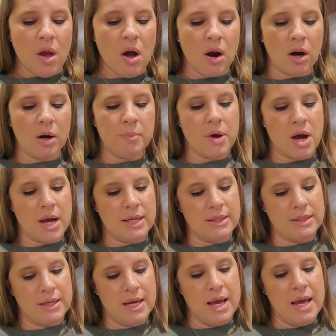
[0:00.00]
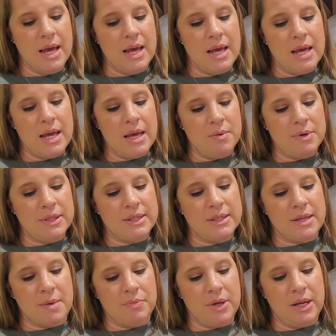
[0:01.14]
Hart paused. It was
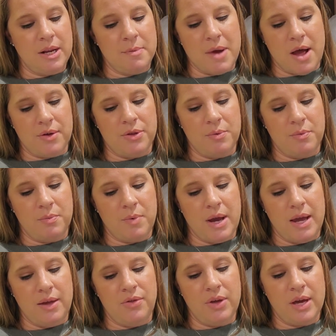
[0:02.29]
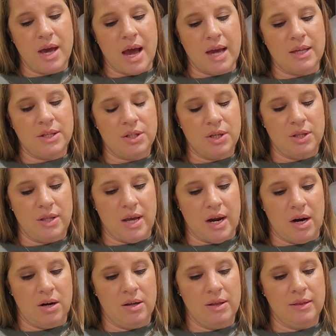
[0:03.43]
something about the way the guy stood
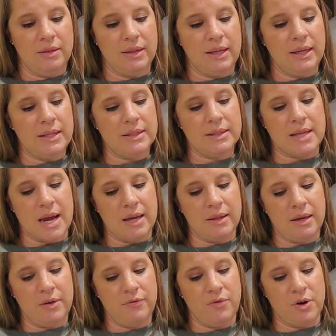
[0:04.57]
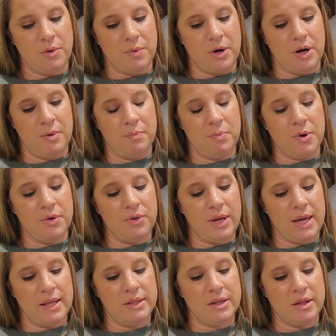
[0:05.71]
there, leaning slightly forward, both
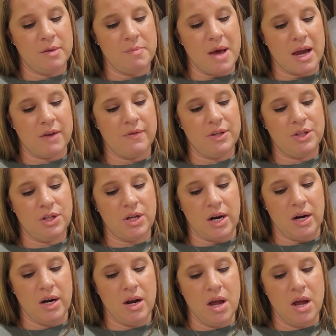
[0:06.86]
hands on the back of his chair.